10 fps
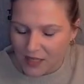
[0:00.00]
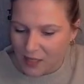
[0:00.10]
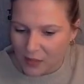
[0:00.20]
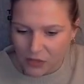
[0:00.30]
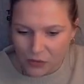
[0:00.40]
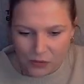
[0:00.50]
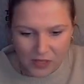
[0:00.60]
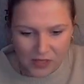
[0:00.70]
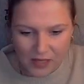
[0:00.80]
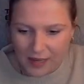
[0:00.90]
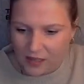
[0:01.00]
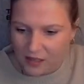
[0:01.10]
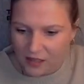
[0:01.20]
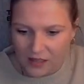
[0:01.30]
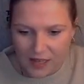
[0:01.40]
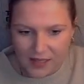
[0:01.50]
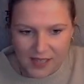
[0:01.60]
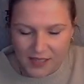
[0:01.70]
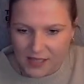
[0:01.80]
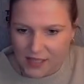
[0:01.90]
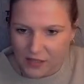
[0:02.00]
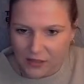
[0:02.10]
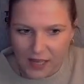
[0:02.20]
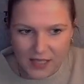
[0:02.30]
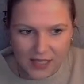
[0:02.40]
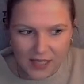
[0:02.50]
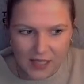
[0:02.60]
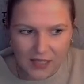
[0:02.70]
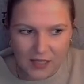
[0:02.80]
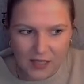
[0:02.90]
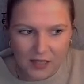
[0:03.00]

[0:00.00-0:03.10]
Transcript: I went through an entire identity crisis, and then there